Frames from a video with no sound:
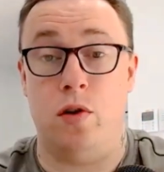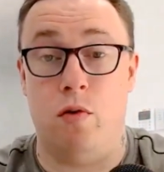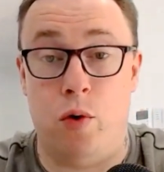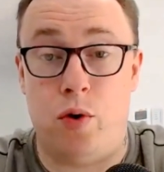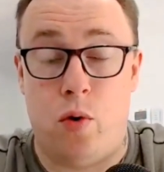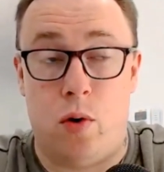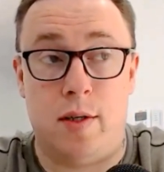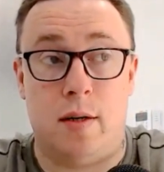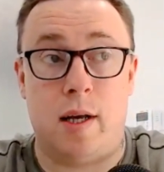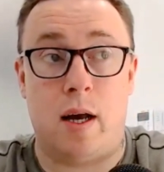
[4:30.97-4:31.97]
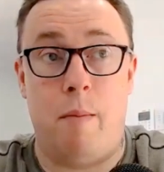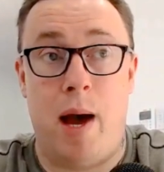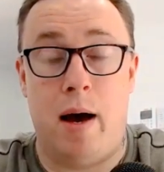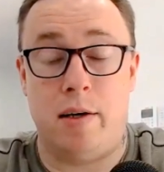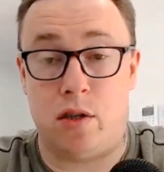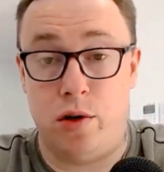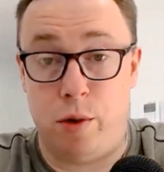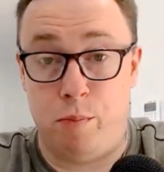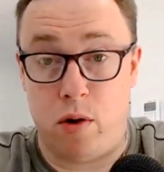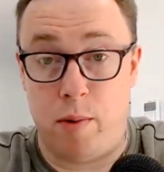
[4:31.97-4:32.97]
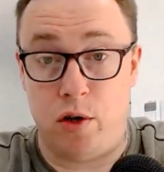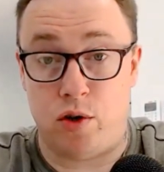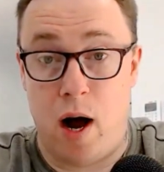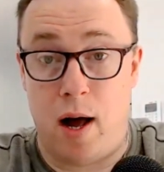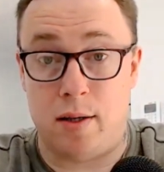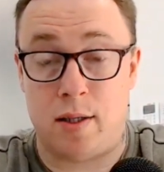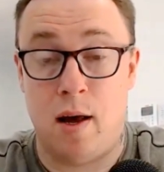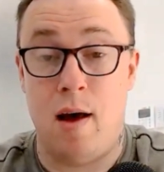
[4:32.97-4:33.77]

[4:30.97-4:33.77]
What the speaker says: The root cause doesn't come out just because you put them in trance.